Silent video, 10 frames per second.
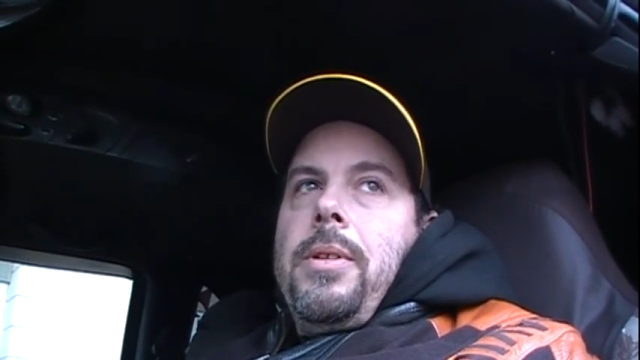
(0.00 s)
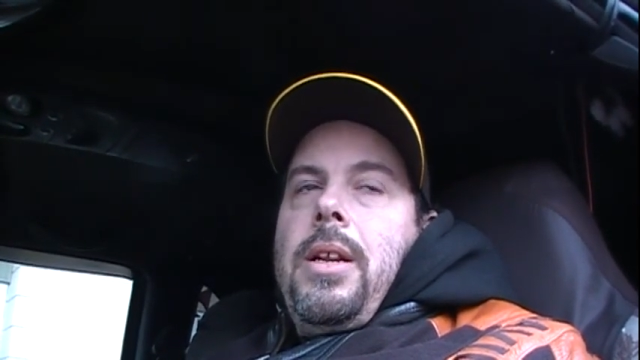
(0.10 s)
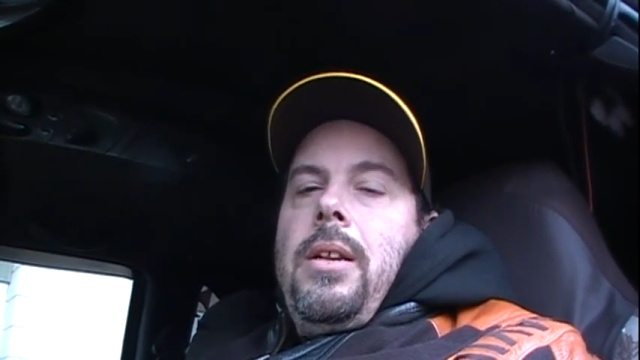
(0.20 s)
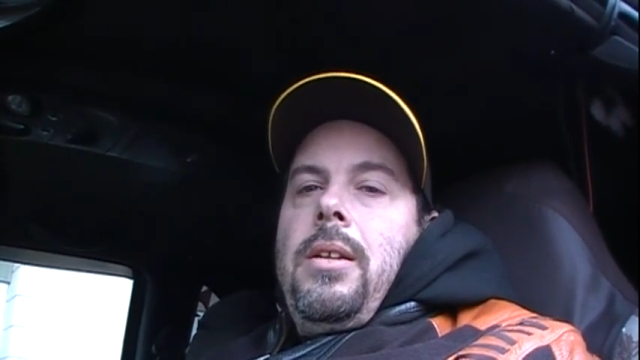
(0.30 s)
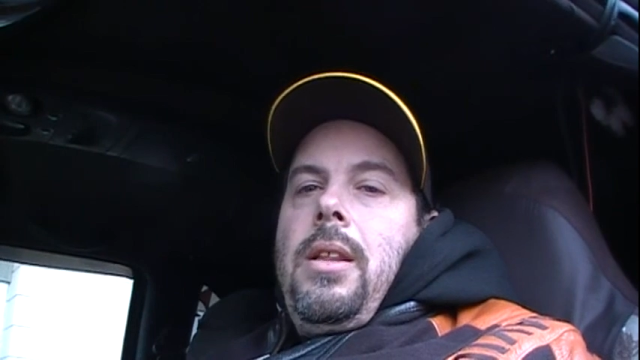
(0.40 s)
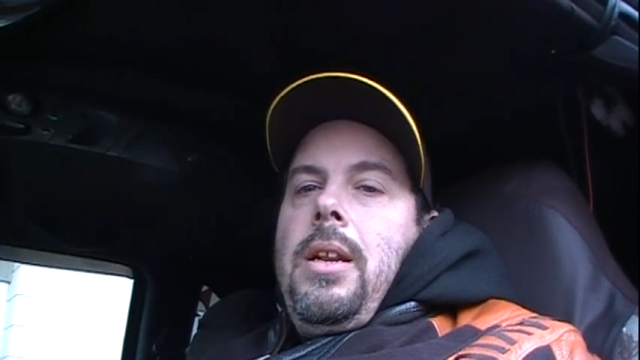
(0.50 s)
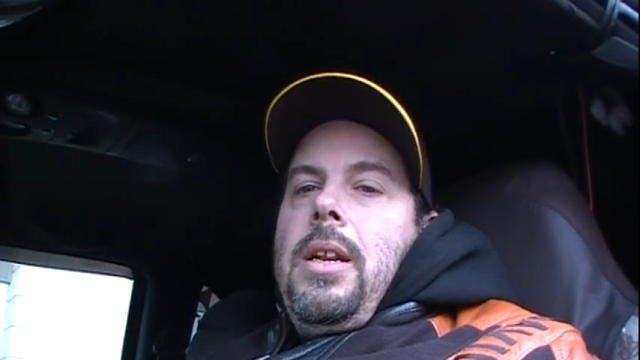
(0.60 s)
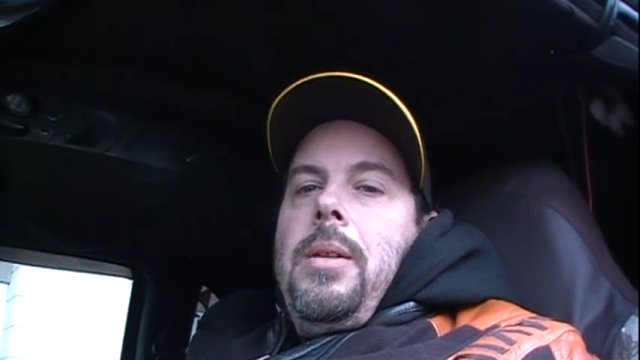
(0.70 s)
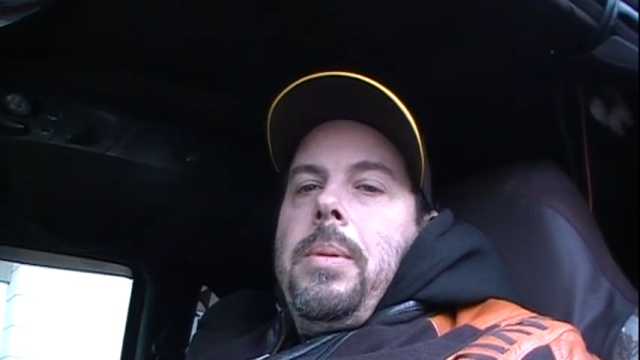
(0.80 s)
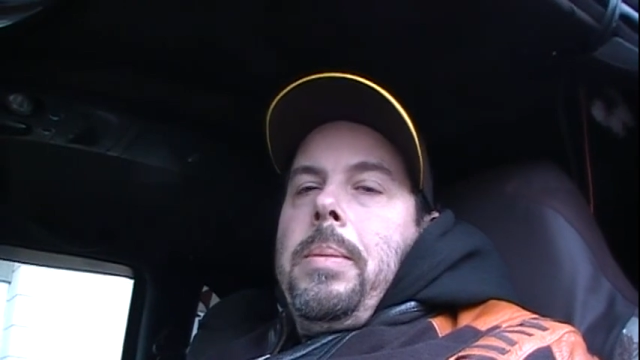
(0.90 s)
they
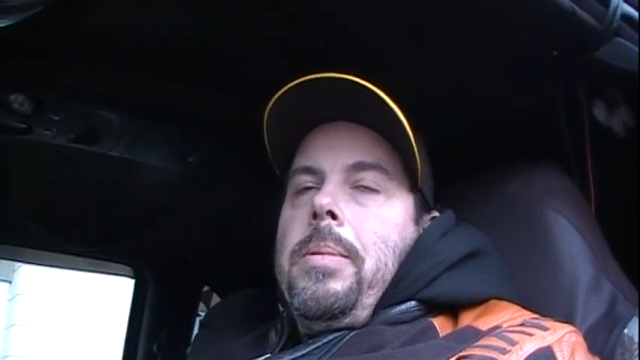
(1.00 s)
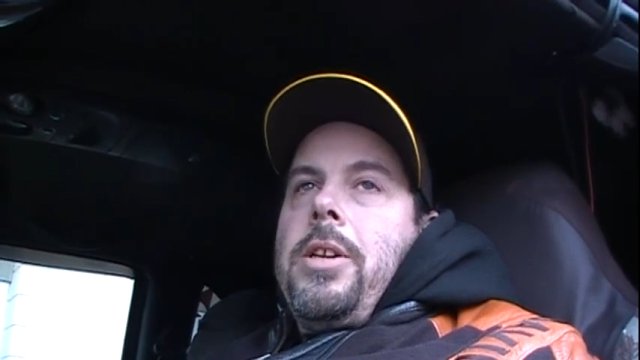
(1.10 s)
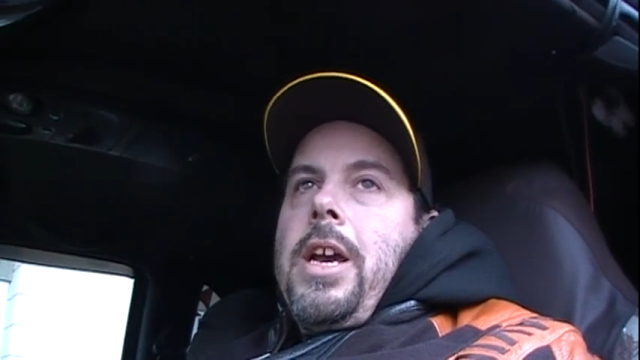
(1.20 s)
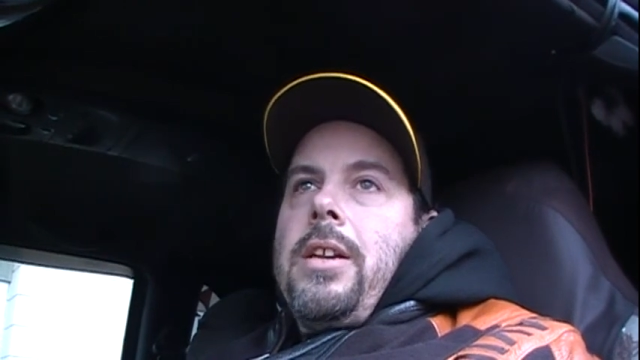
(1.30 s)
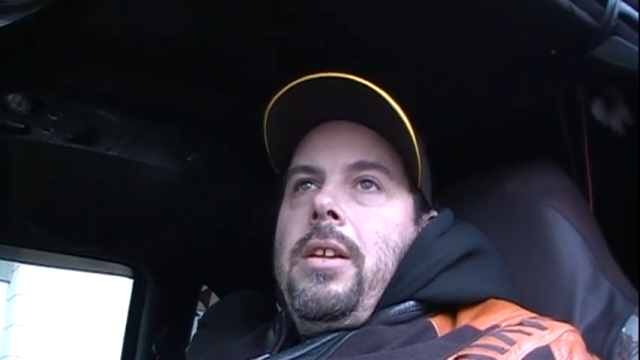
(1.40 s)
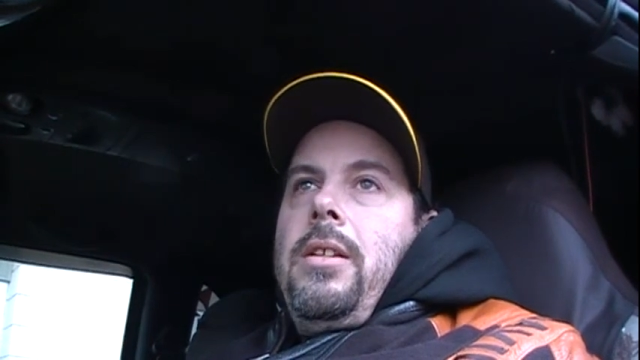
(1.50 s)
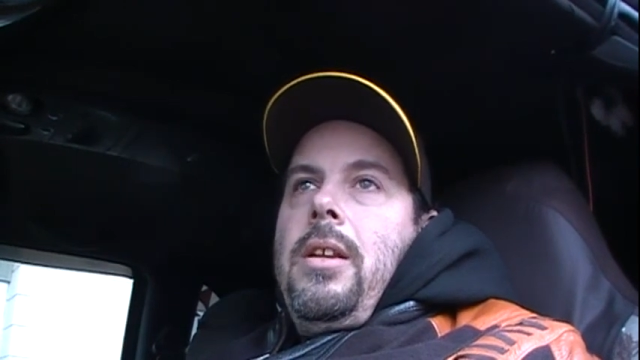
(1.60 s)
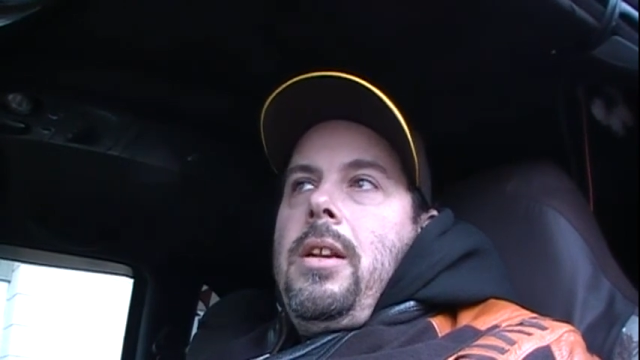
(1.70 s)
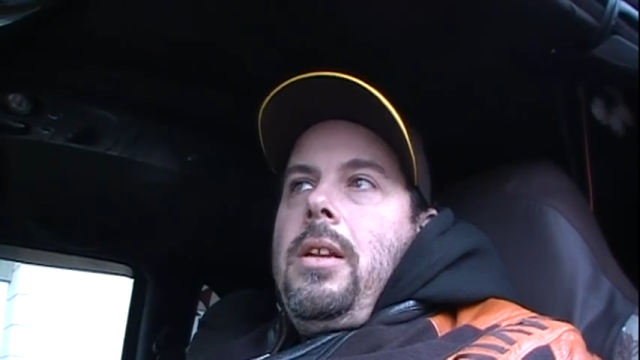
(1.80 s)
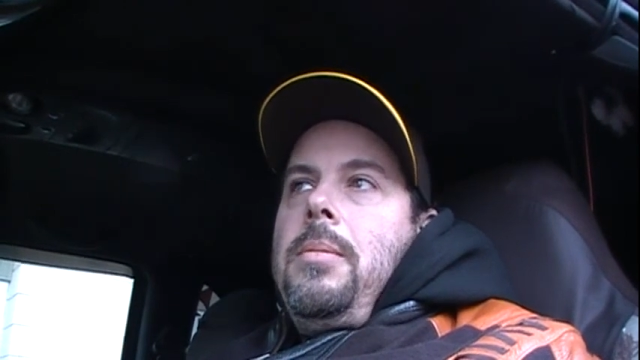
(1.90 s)
need to be protected.
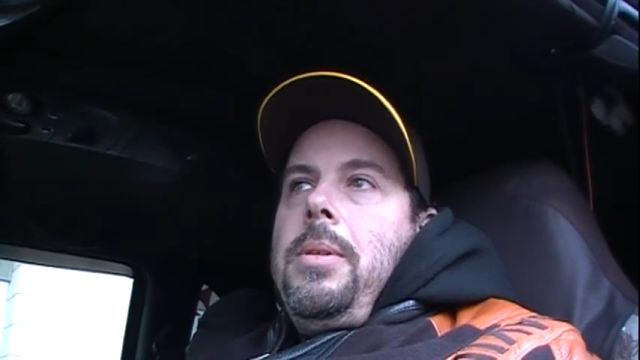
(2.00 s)
They need to